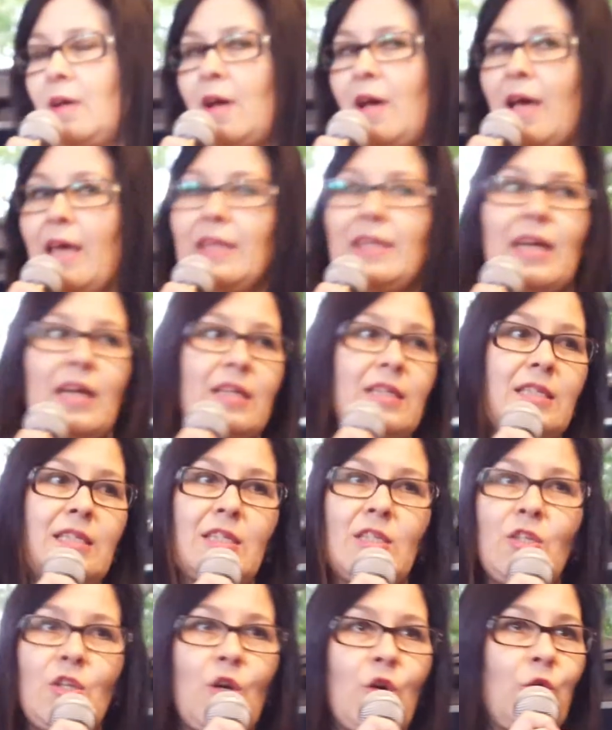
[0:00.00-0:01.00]
And there is
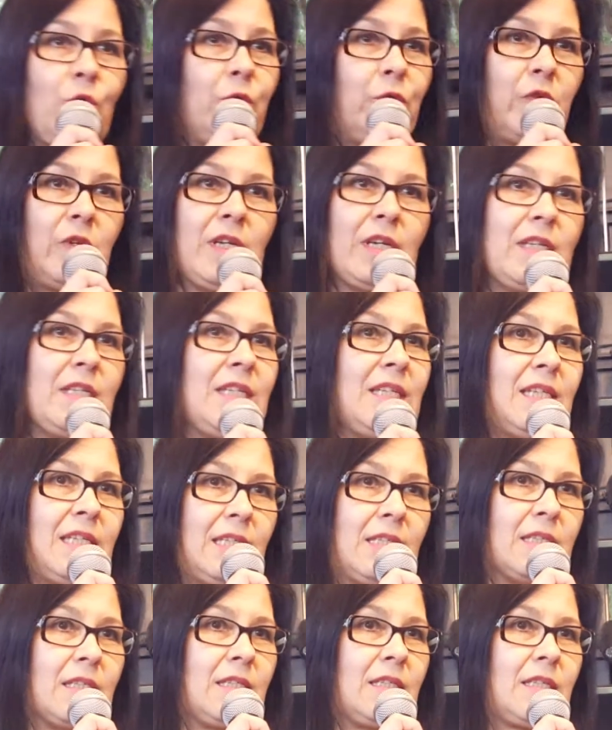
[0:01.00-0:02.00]
no fear
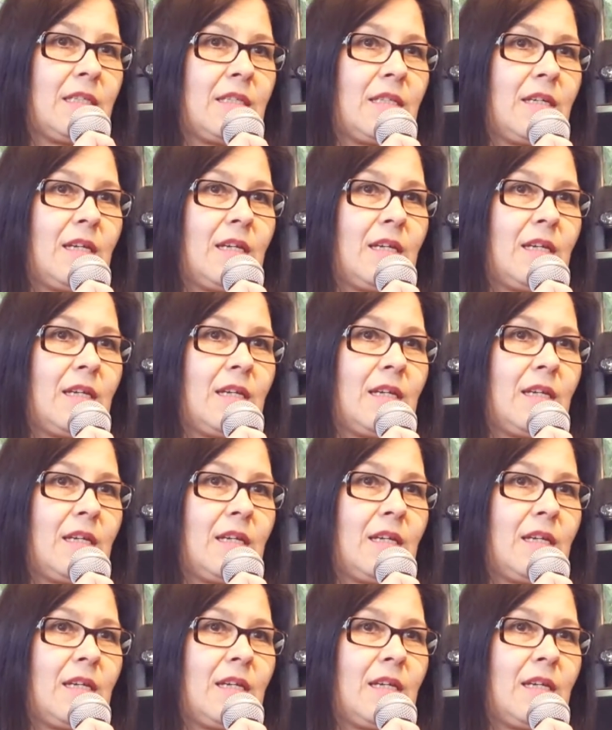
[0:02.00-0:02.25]
needed.